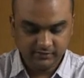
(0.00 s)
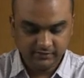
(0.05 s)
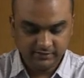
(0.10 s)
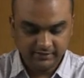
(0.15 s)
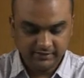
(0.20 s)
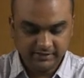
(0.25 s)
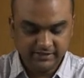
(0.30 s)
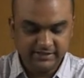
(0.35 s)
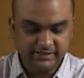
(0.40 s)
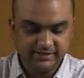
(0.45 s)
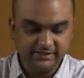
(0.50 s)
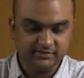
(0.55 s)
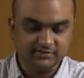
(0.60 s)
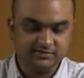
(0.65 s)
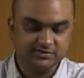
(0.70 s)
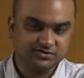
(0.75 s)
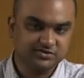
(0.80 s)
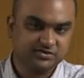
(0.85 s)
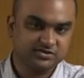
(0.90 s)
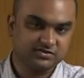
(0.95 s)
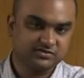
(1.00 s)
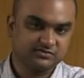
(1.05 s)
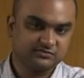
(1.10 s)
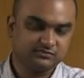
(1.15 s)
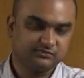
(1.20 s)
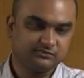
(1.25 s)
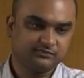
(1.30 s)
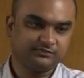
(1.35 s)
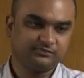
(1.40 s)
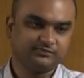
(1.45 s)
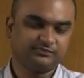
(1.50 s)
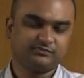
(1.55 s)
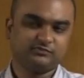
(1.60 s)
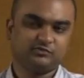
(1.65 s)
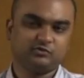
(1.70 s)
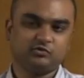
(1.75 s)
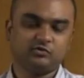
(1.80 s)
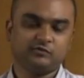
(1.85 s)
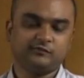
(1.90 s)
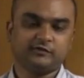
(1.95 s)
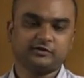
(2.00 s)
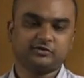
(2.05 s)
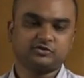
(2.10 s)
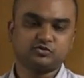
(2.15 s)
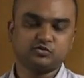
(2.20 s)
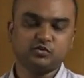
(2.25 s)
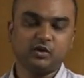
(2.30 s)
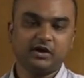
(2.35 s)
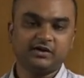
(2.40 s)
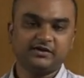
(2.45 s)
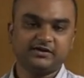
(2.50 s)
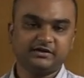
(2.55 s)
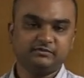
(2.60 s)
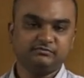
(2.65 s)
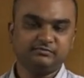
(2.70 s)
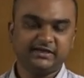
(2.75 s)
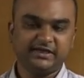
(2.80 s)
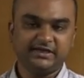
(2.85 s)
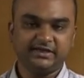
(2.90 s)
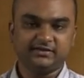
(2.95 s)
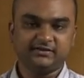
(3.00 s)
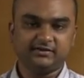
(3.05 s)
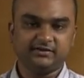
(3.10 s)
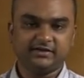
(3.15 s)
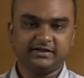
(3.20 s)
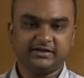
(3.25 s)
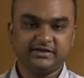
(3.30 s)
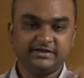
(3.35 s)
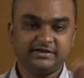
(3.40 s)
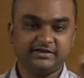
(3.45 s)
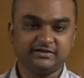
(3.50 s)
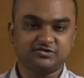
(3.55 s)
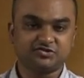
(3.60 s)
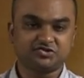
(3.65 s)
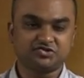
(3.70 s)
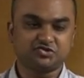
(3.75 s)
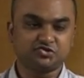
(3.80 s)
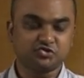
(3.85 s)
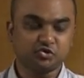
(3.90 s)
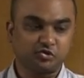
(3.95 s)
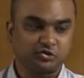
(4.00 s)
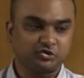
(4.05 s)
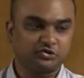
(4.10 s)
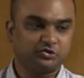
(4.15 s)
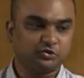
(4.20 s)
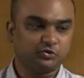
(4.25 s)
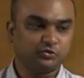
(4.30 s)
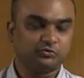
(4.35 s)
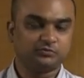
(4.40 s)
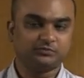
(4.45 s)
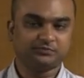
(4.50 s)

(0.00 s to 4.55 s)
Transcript: Indians, over 200 million Indians took to